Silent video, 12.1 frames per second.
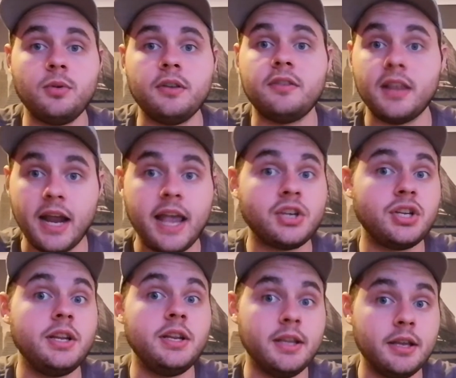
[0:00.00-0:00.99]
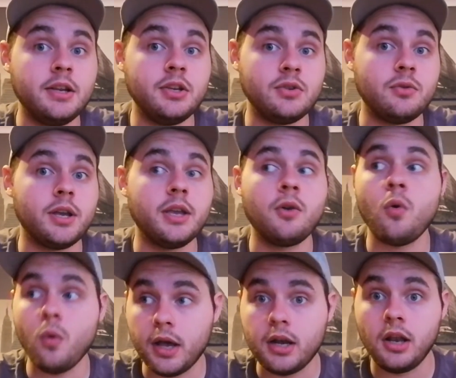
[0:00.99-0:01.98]
twist that I actually did enjoy
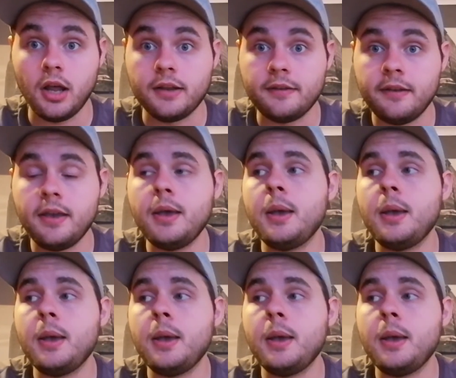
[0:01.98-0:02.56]
quite a lot.